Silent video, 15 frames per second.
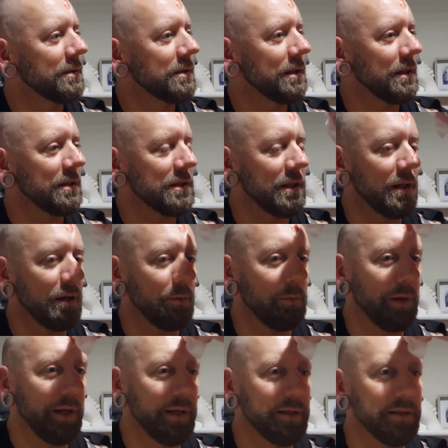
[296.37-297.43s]
It's like the start of
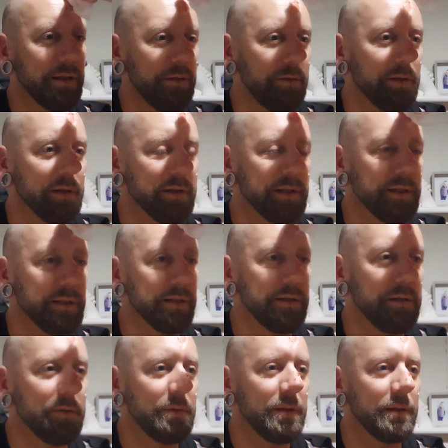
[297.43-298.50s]
Blade 2, this is, you
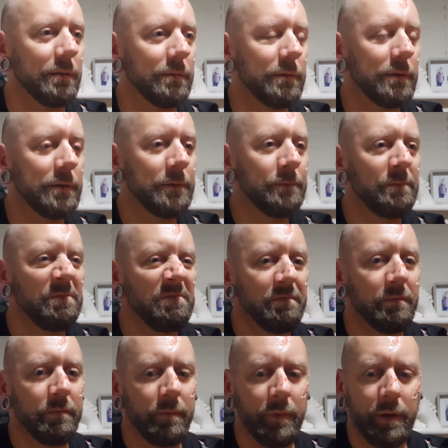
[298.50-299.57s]
know what I mean?
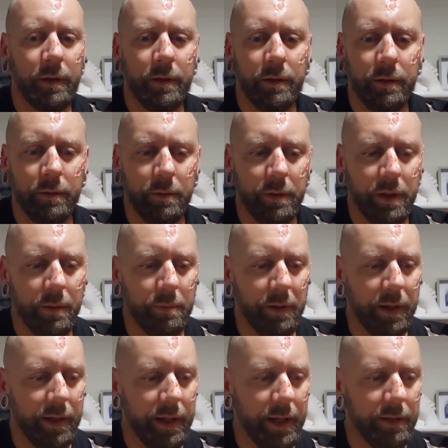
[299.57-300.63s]
And they
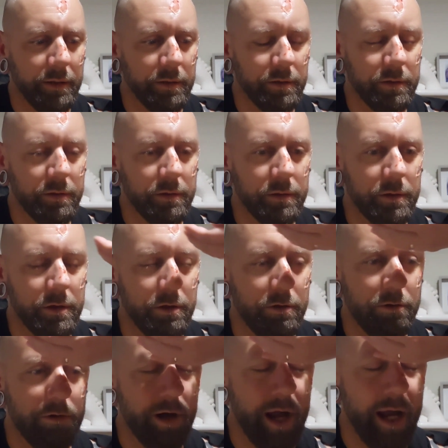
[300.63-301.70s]
play that
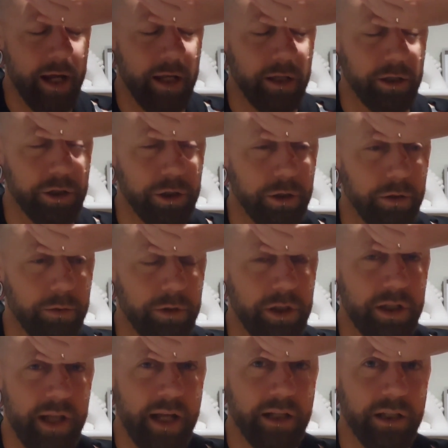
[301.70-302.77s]
cracking tune, which
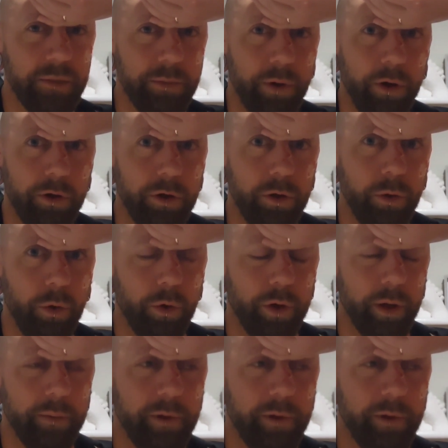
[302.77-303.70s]
is actually by New Order.